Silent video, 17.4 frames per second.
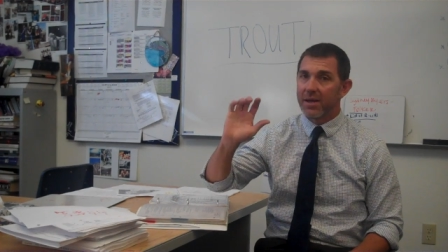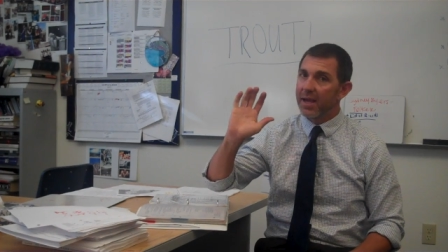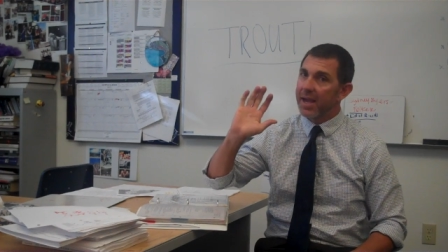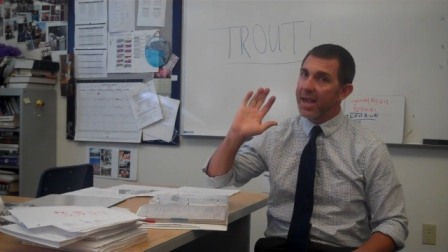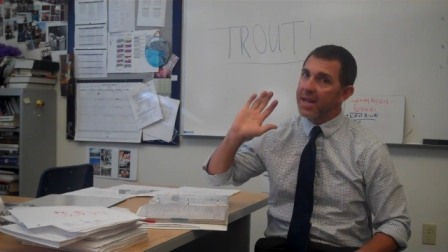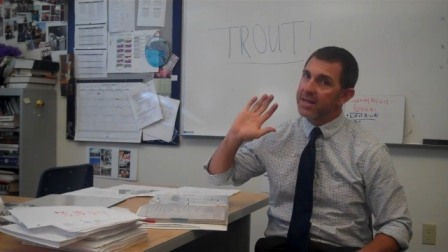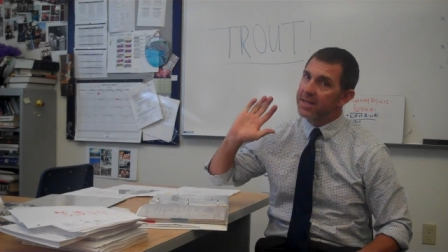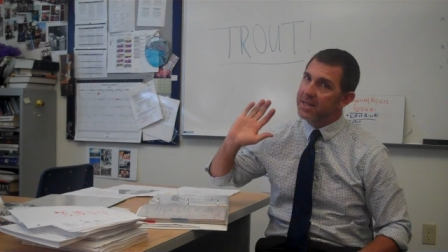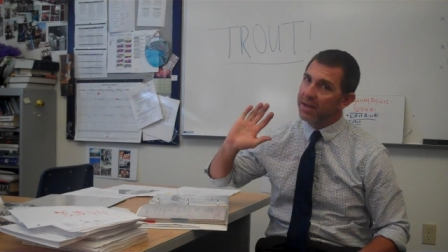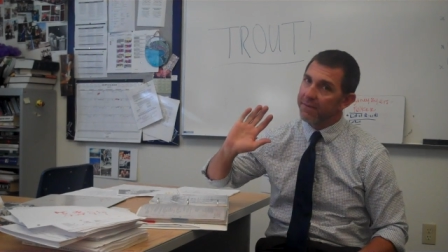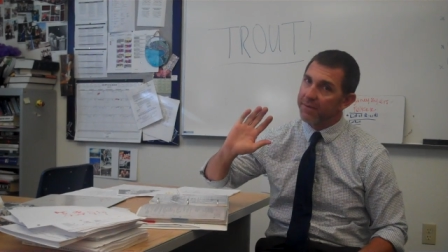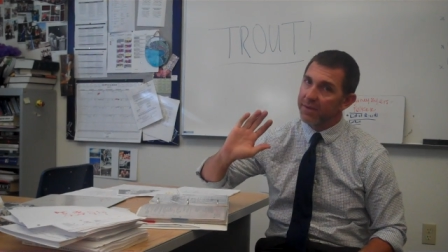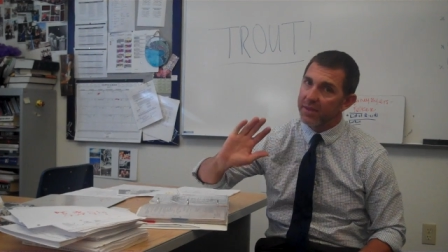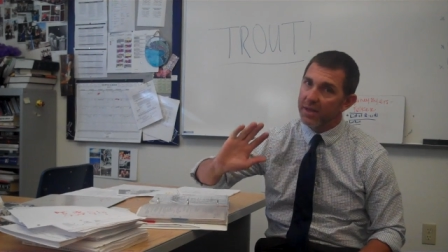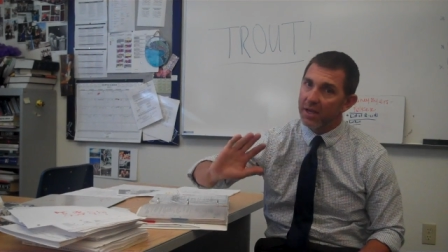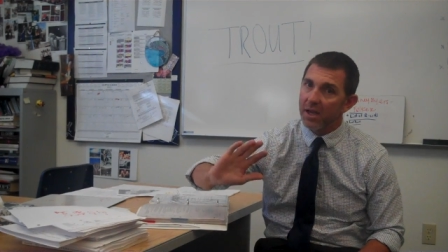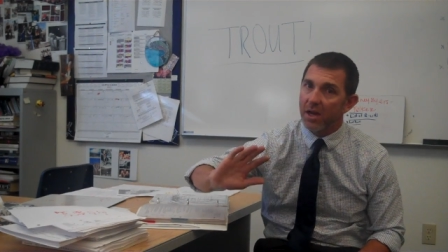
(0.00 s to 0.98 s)
Again,
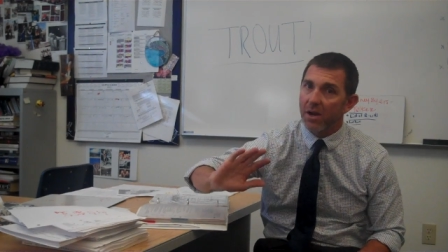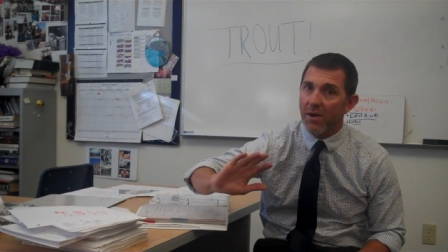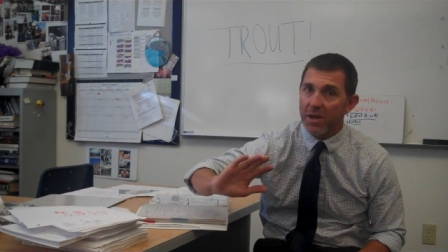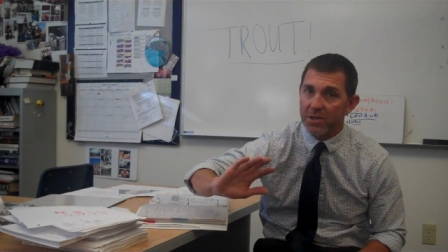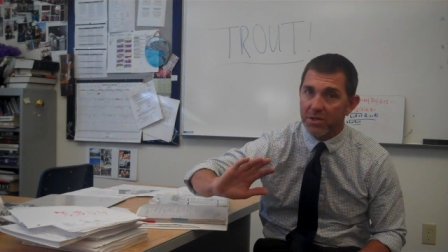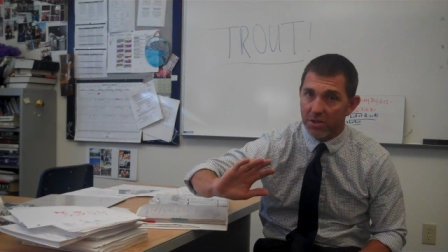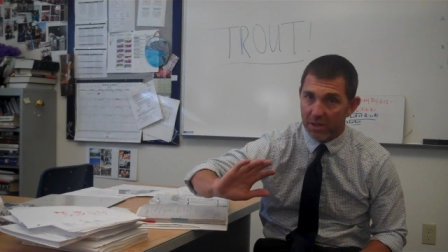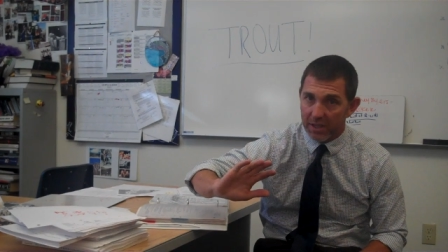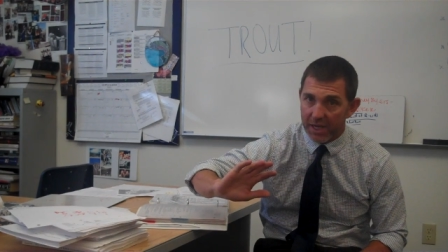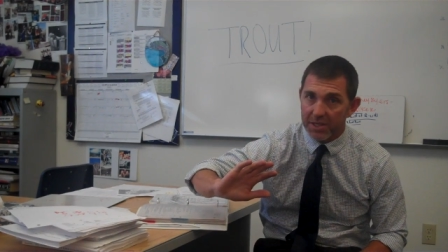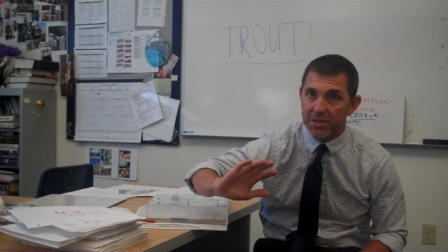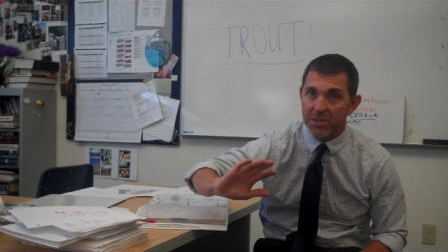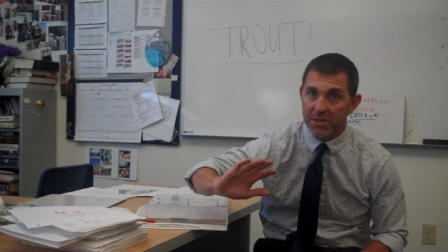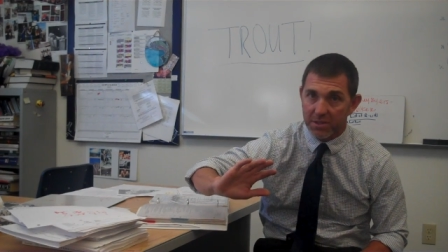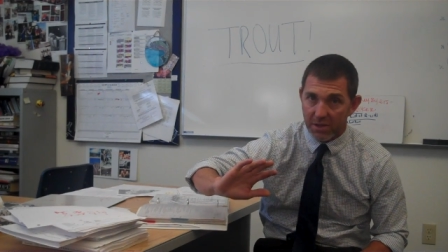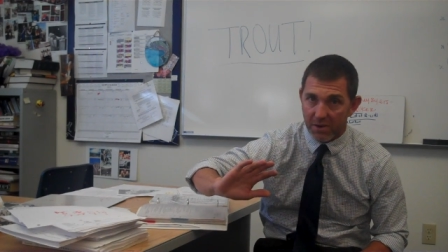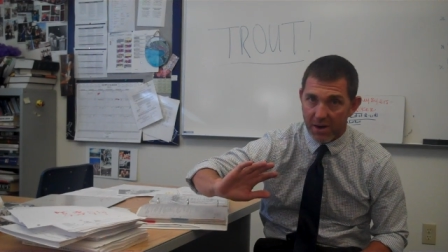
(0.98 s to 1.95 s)
different than congressional
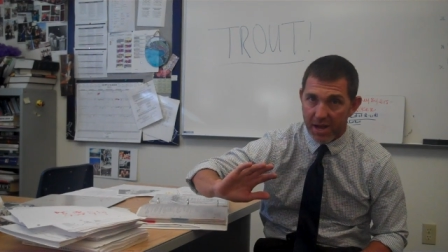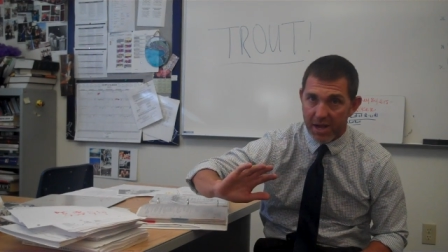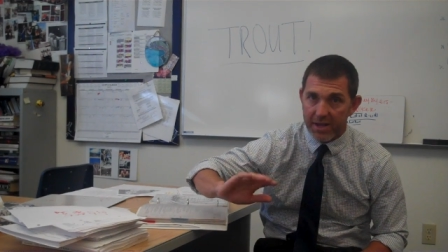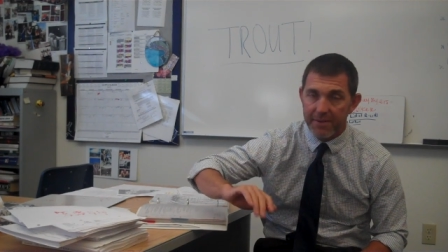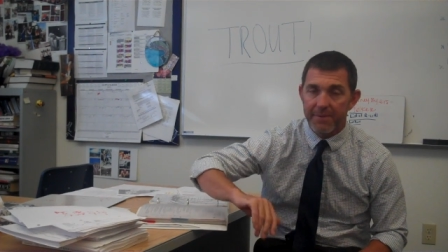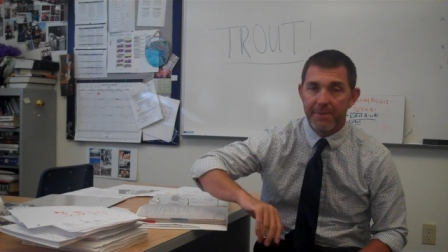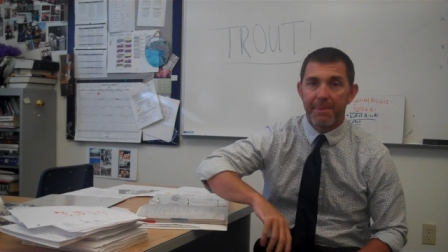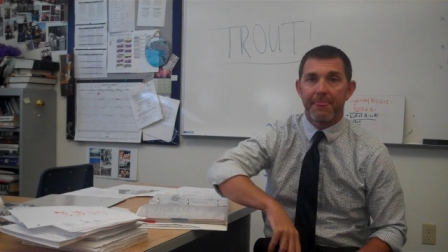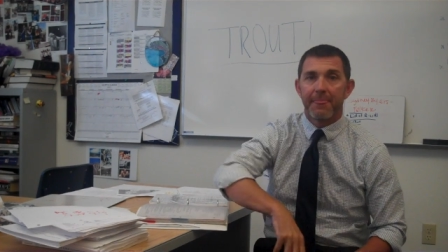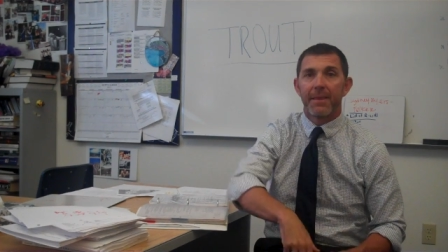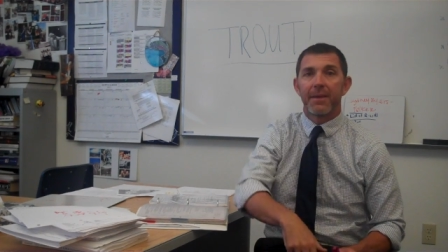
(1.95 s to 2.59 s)
elections, all right?